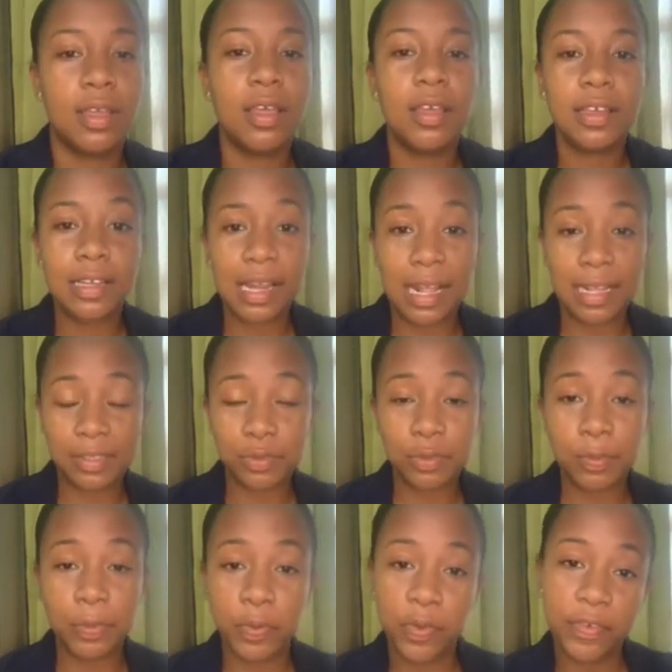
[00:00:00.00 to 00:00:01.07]
Classroom
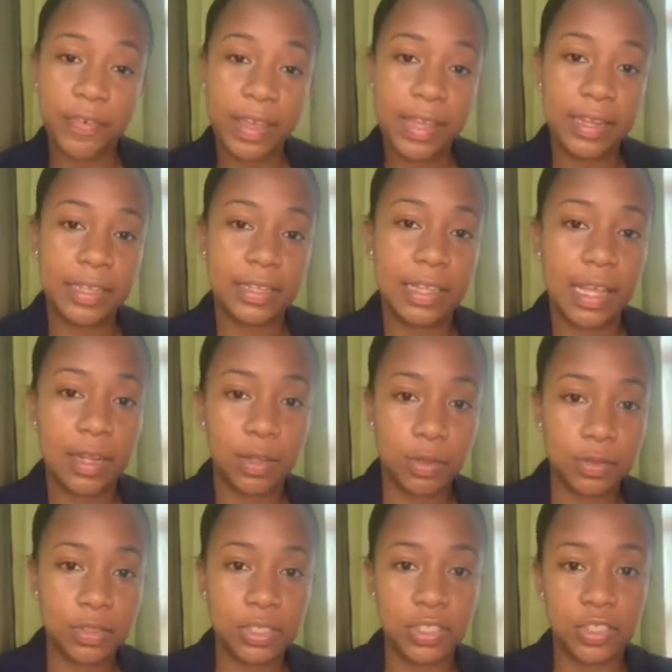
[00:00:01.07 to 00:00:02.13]
profiling allows
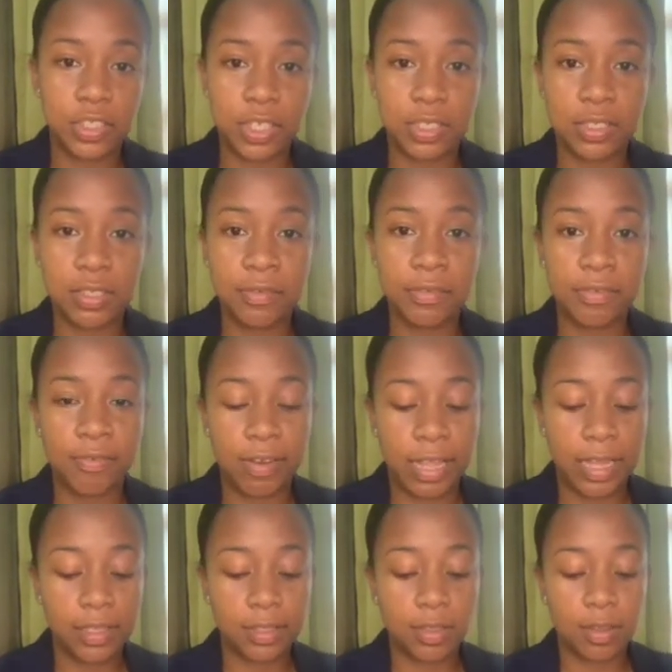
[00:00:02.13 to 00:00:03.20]
teachers to
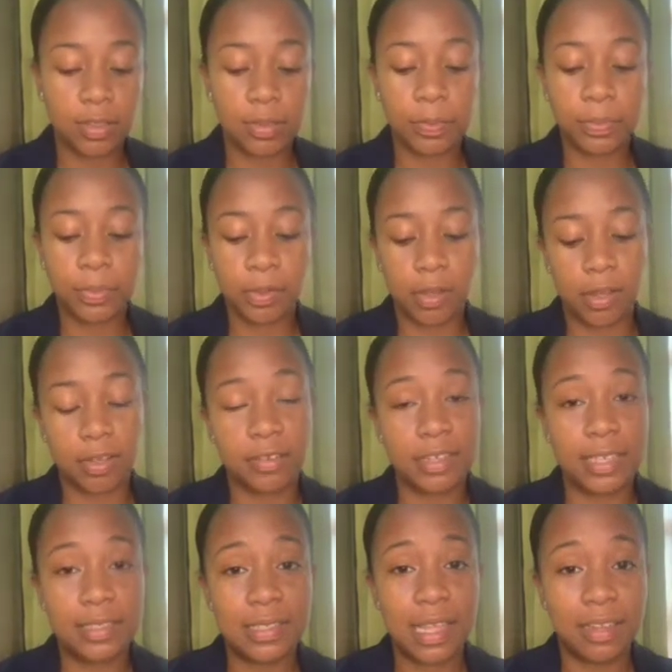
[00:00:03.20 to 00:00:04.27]
reflect on the
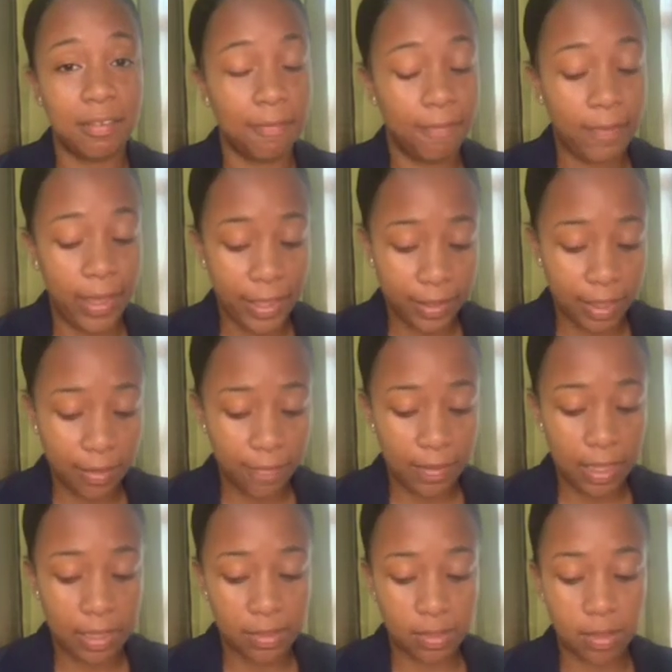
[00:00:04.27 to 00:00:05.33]
progress and
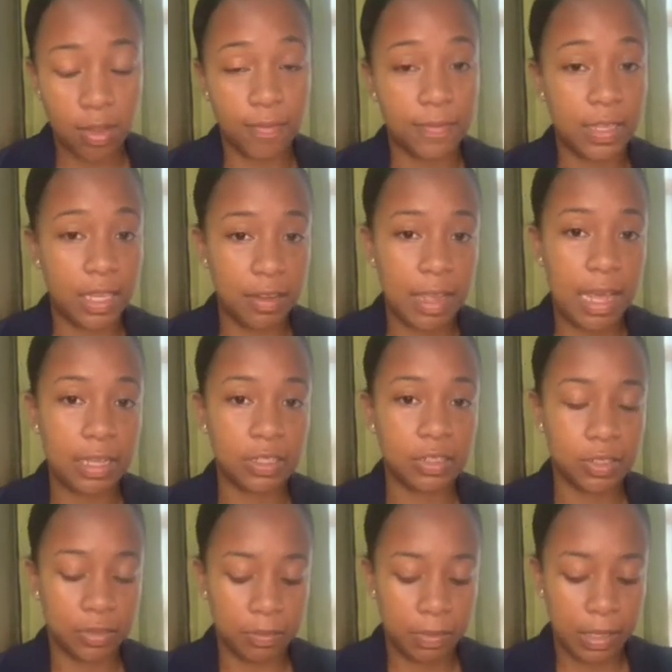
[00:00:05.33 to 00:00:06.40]
effectiveness of their
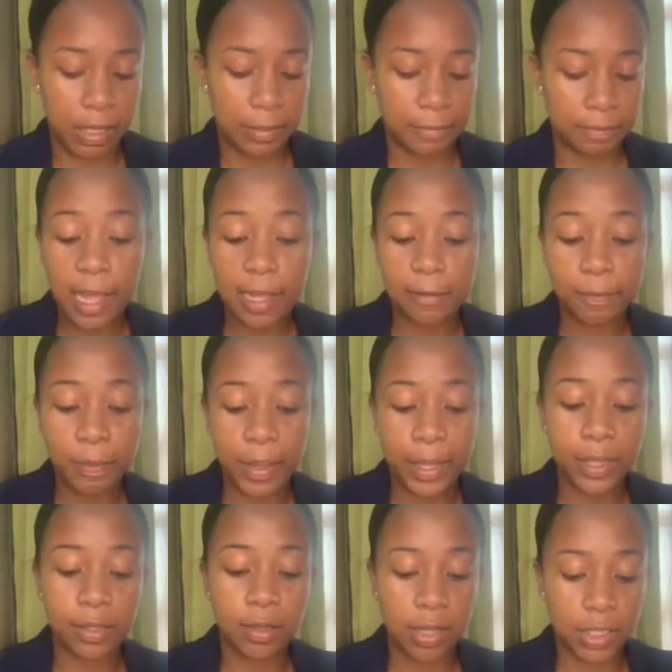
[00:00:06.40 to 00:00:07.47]
action plan and
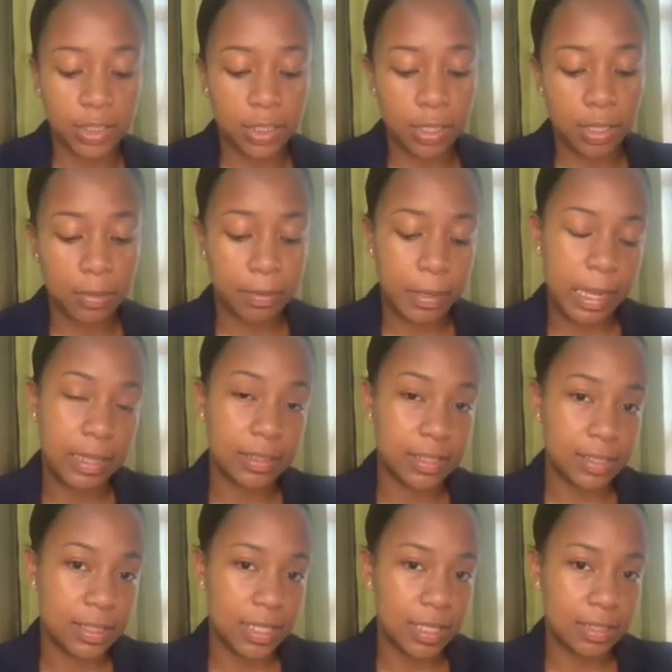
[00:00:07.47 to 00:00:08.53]
pedagogical
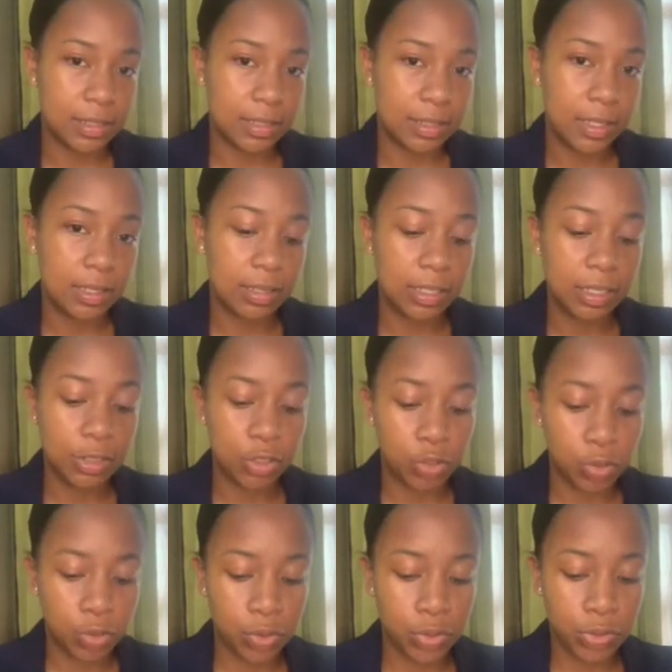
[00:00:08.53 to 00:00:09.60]
practices they
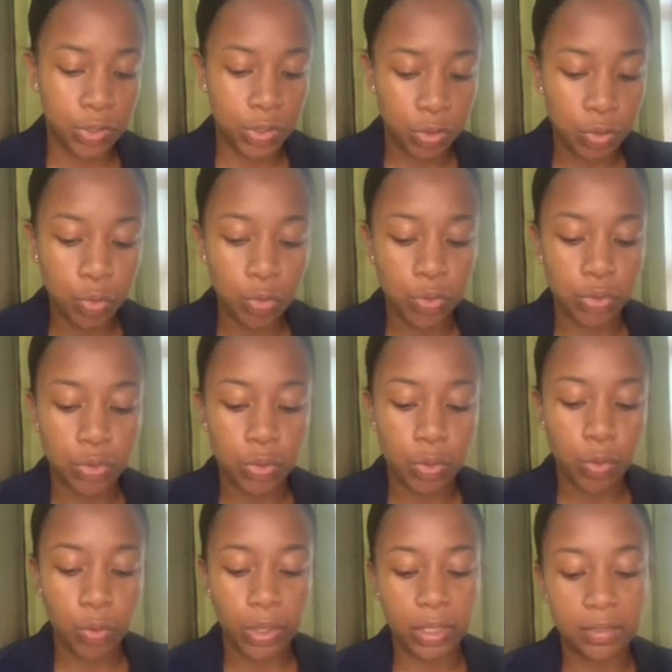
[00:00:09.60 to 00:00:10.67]
chose to use,
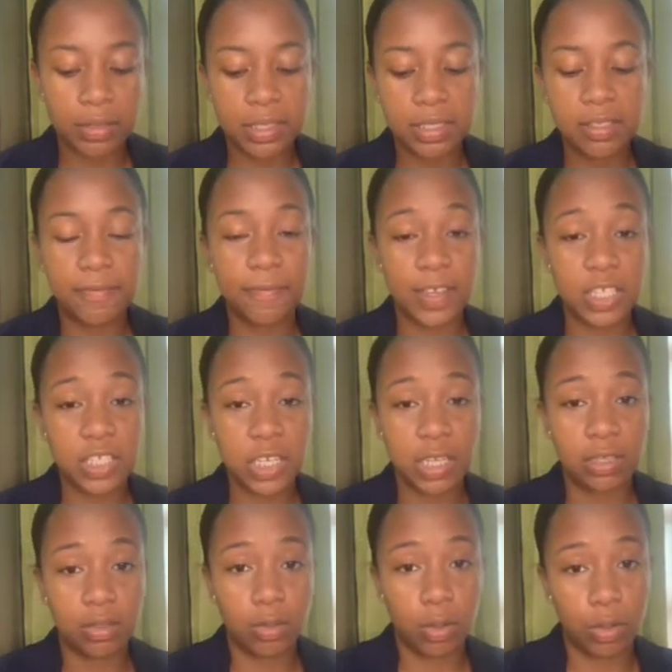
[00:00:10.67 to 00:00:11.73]
whether it's
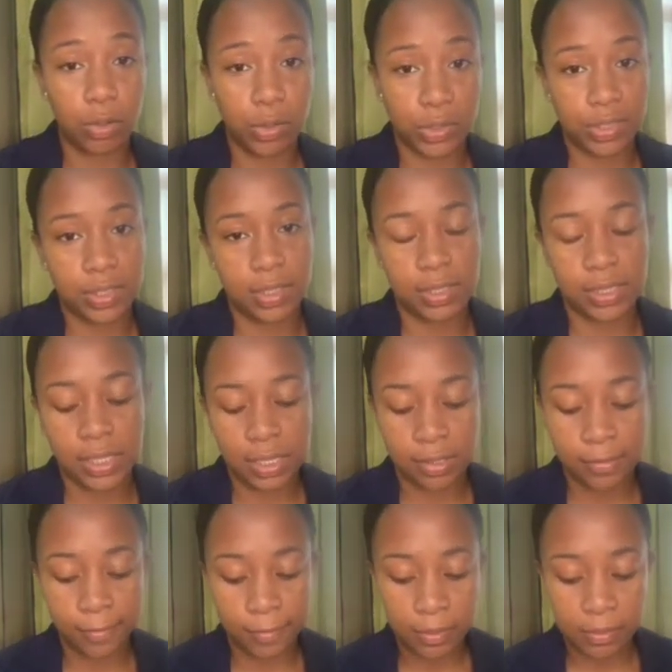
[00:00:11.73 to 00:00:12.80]
efficient or
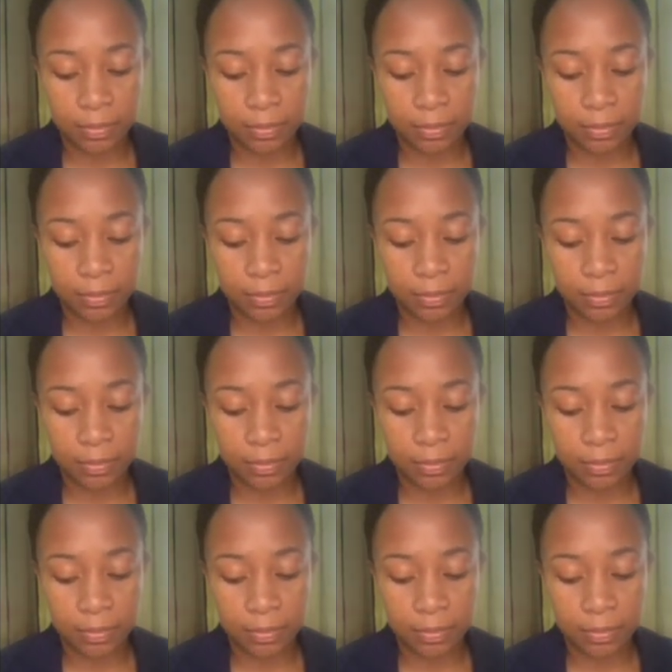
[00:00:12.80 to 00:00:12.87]
unsuccessful.